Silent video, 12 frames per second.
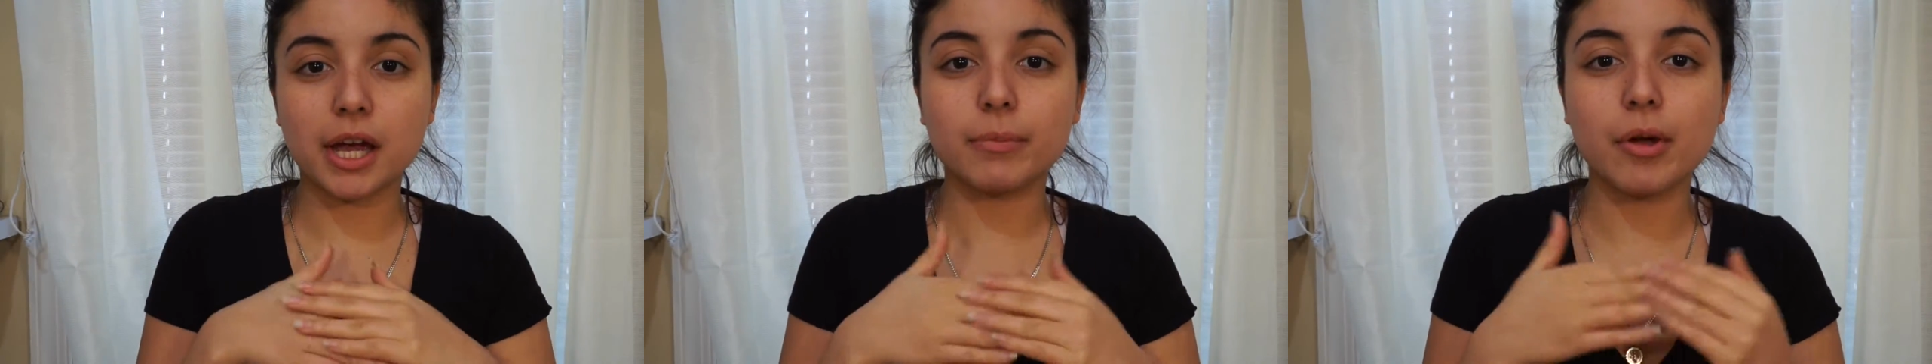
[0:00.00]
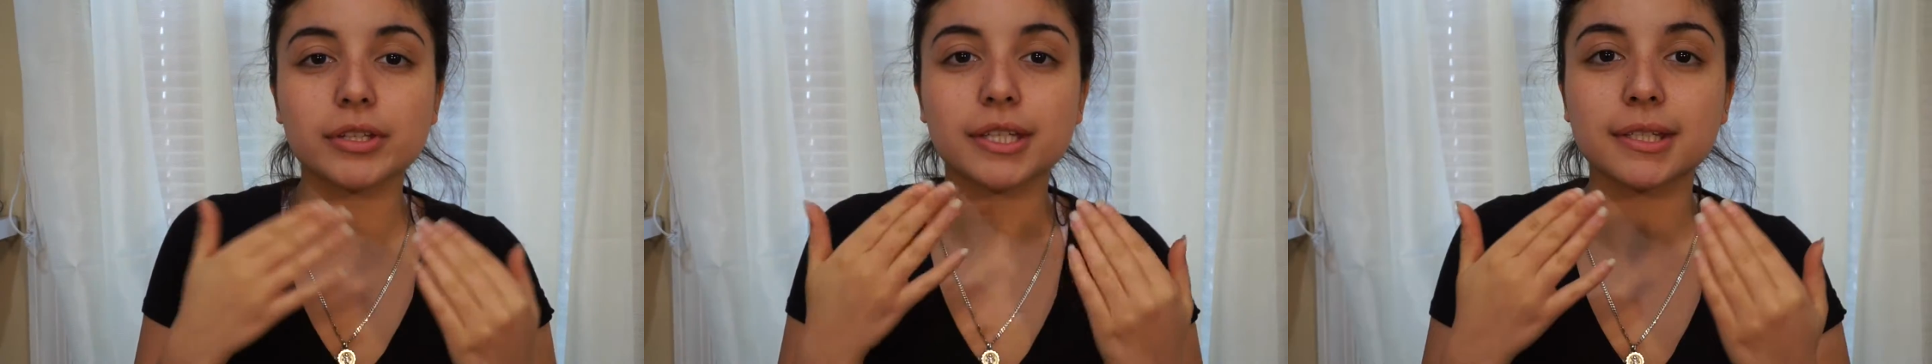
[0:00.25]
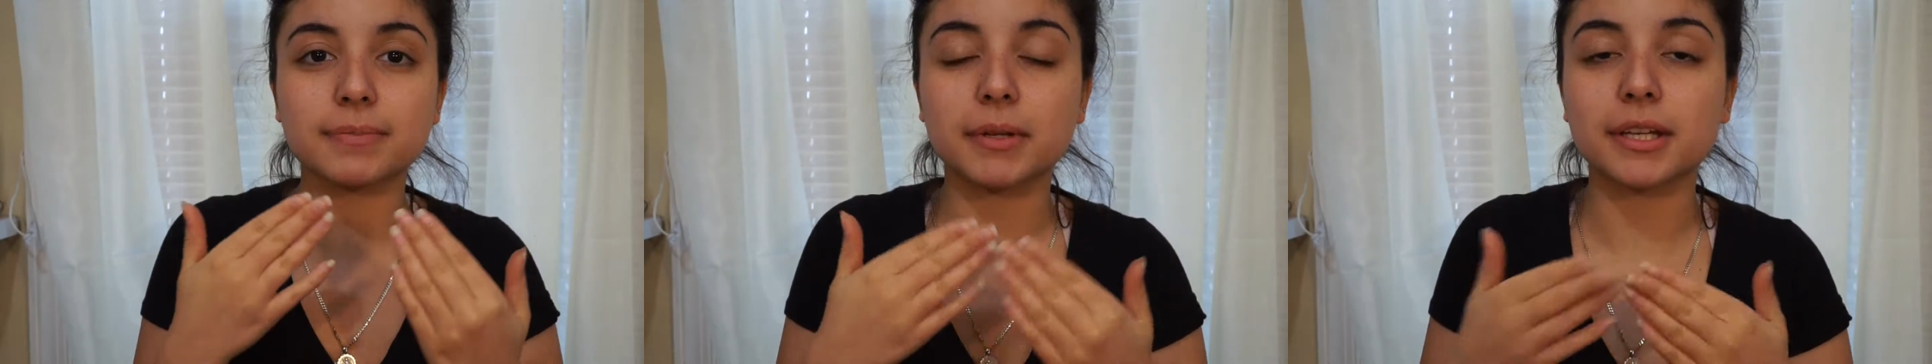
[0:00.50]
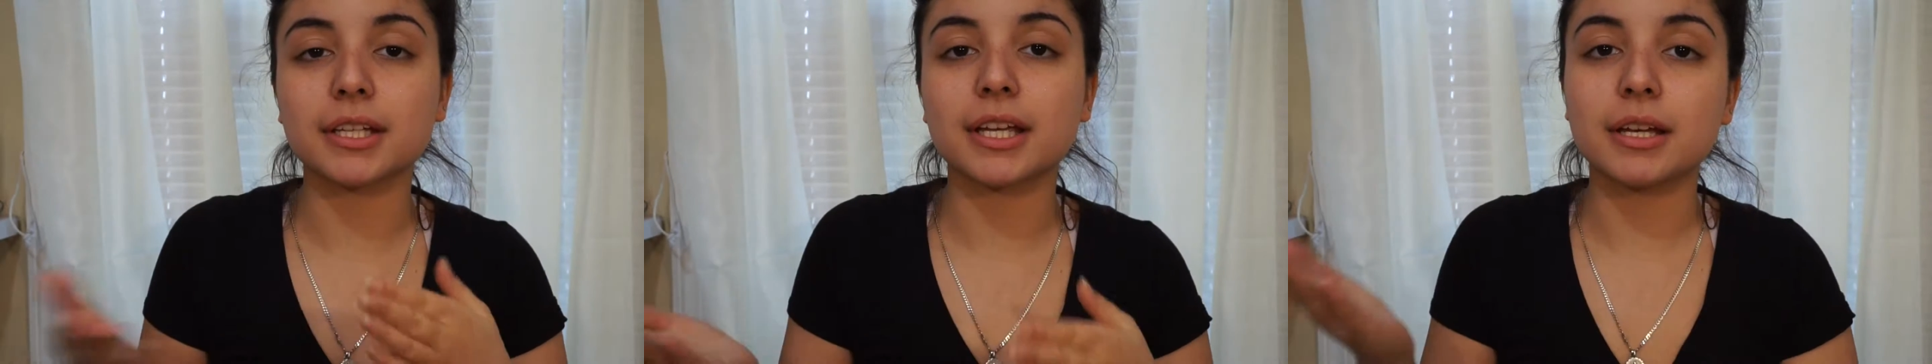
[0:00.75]
eyebrows is
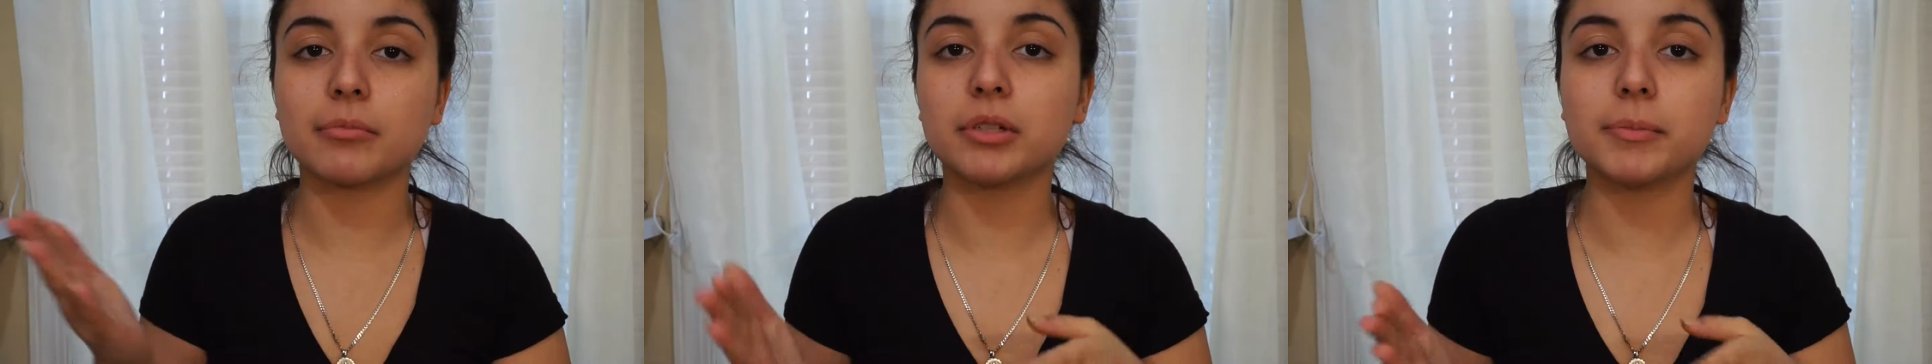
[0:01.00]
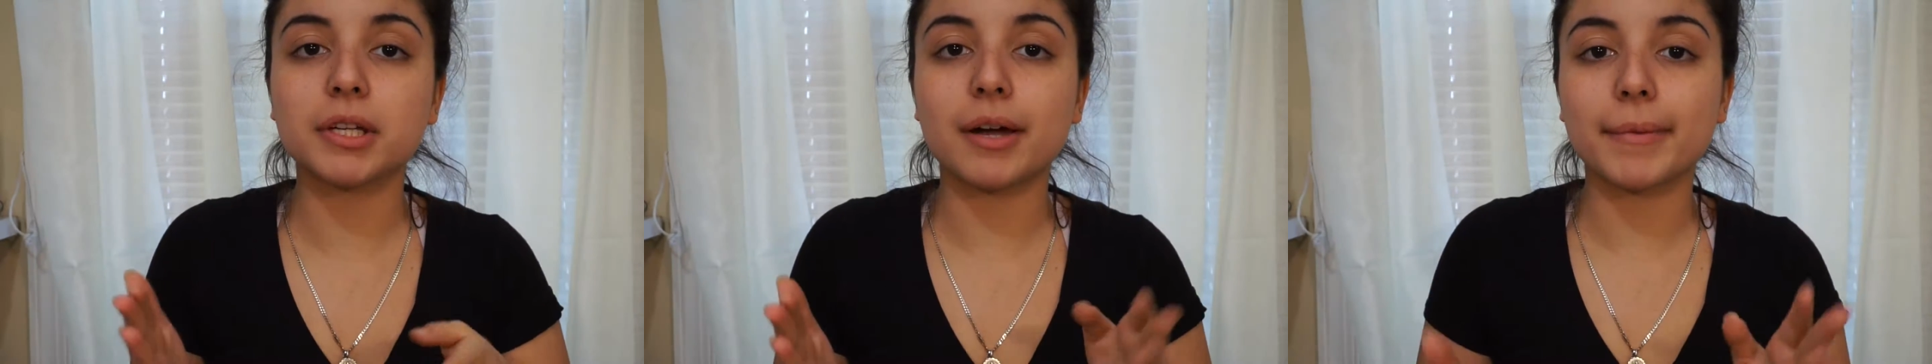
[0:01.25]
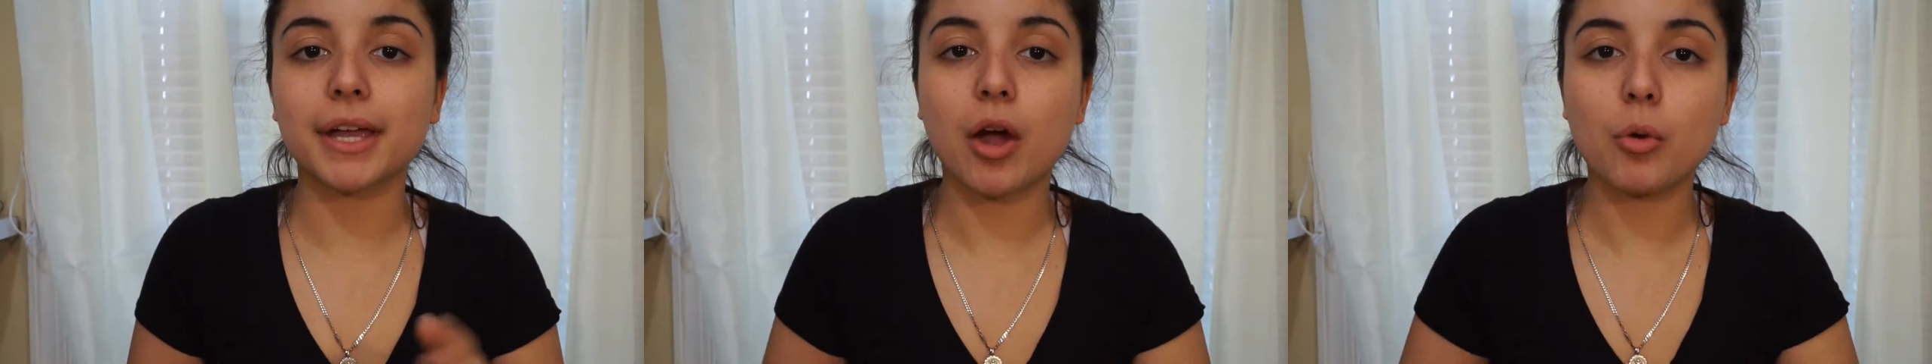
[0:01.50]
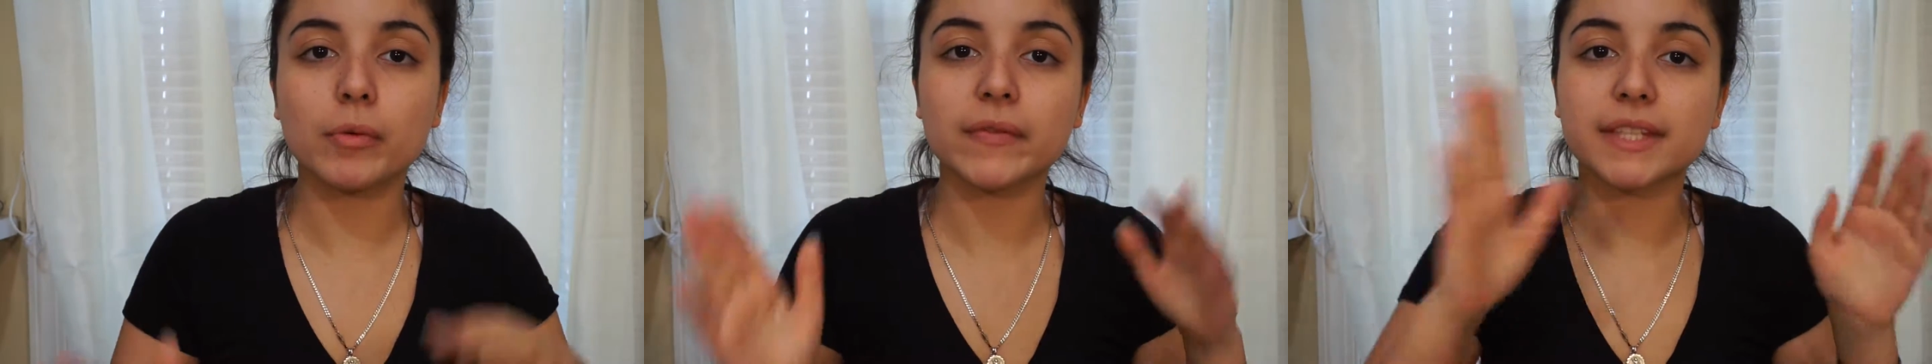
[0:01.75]
because I am going to be coming
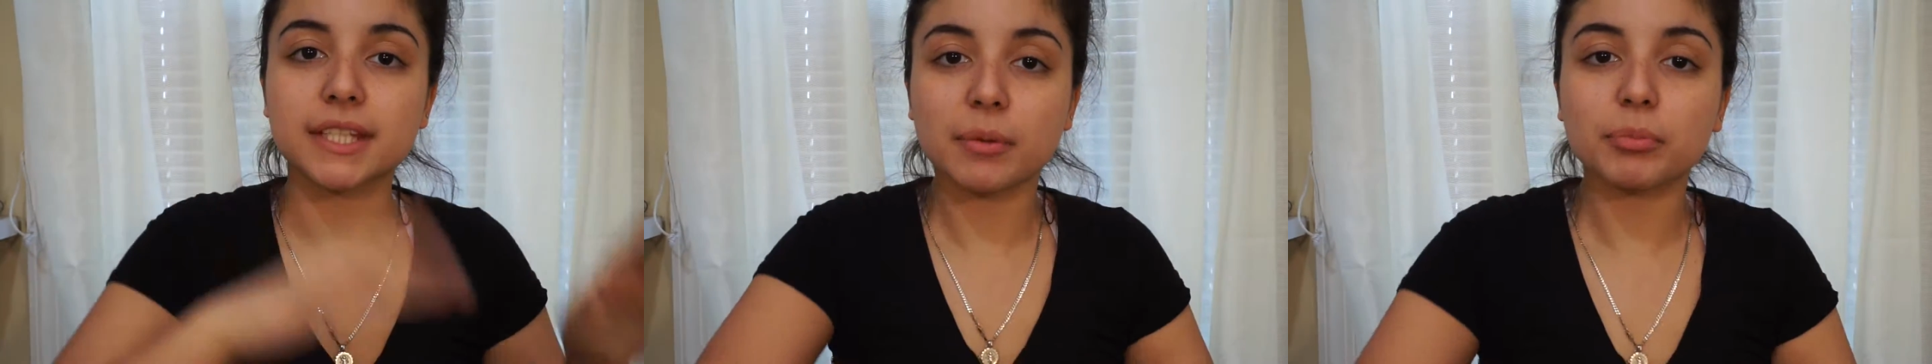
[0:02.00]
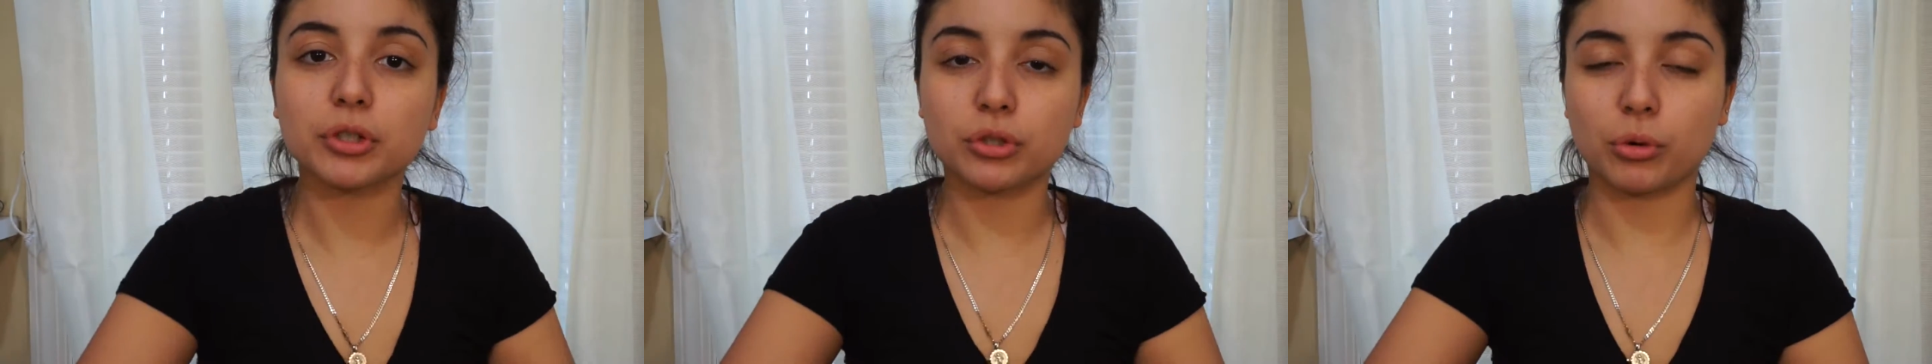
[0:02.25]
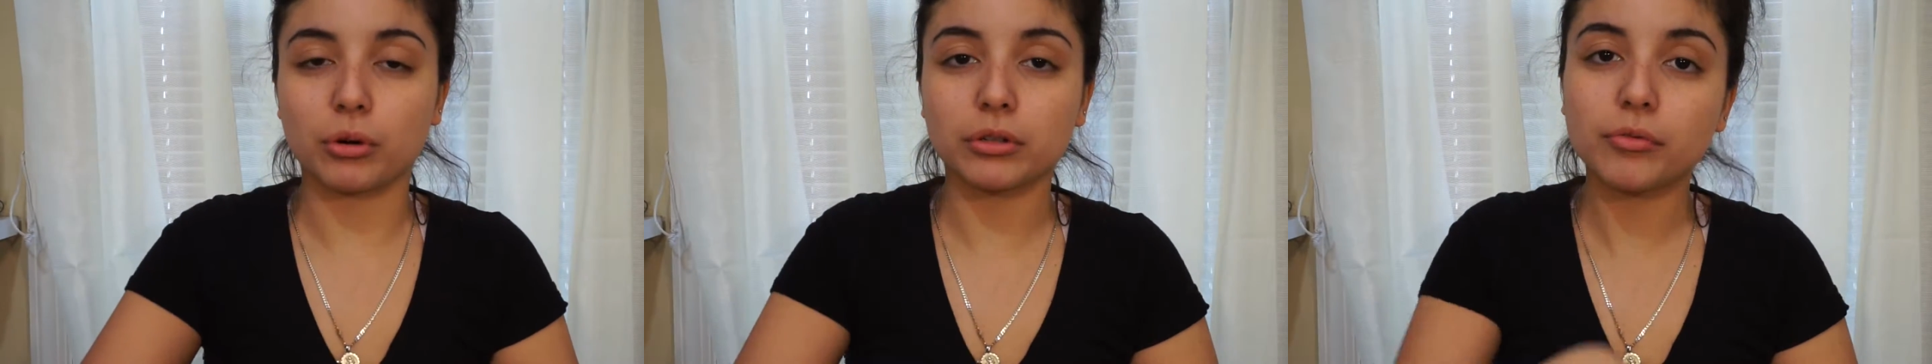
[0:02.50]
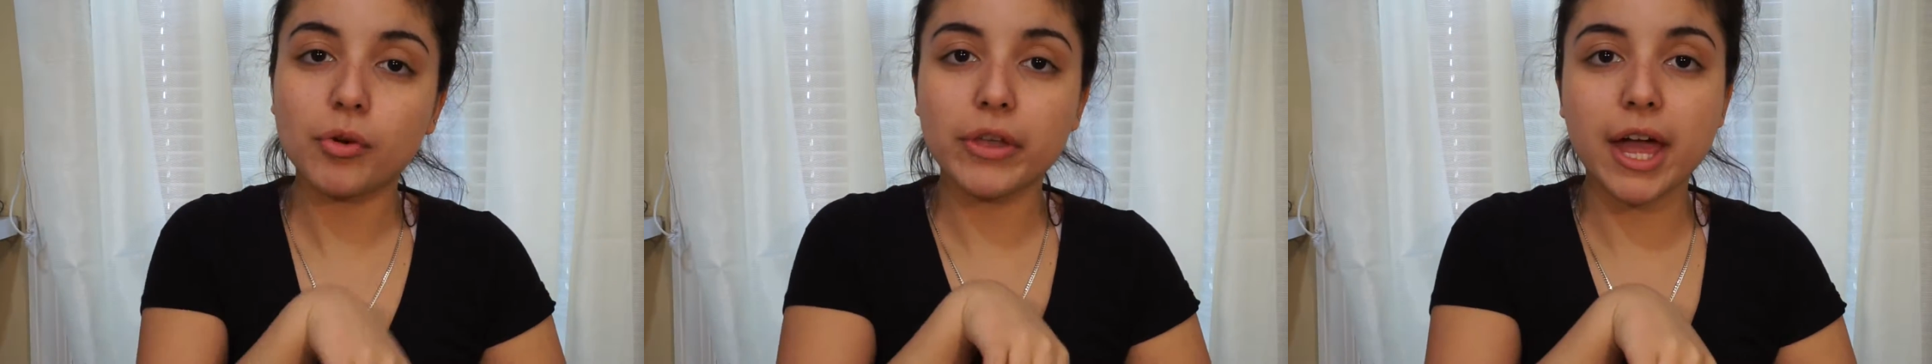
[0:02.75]
out with a separate
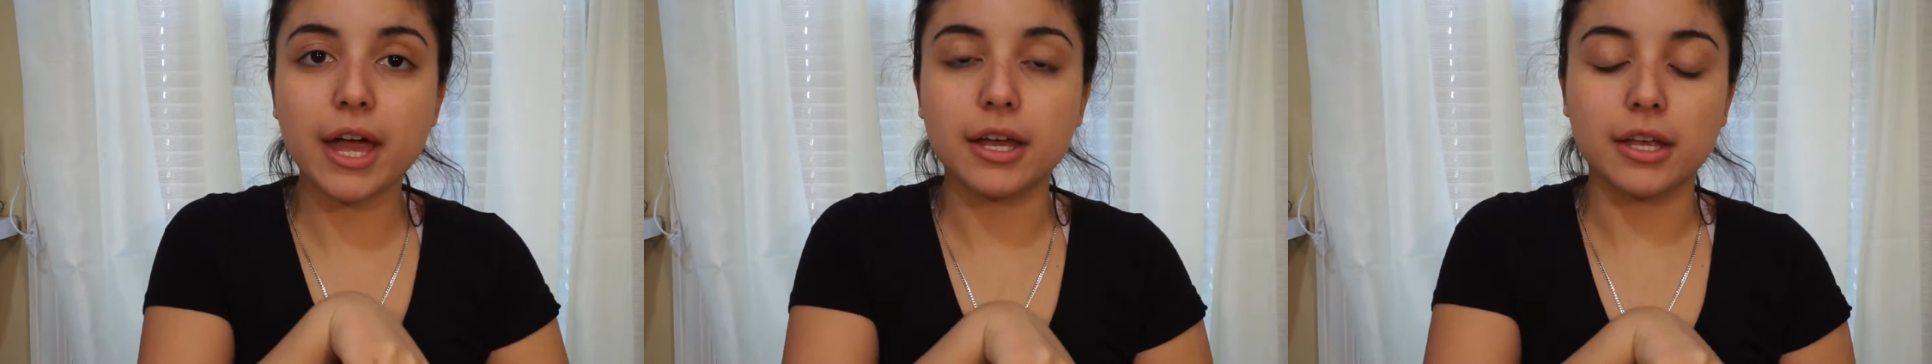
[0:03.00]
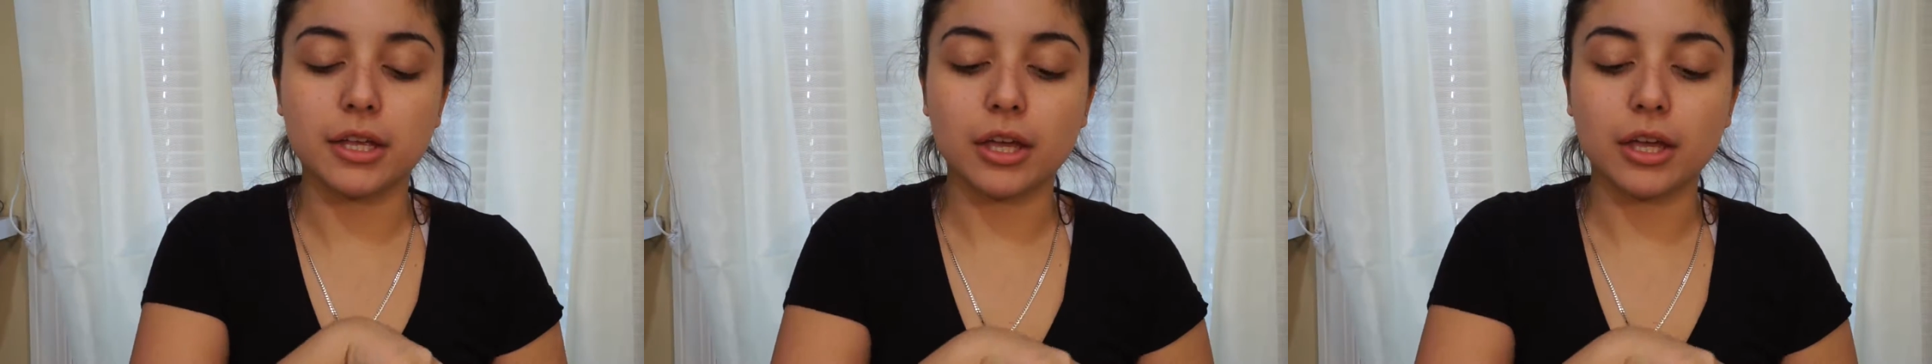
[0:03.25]
tutorial for that.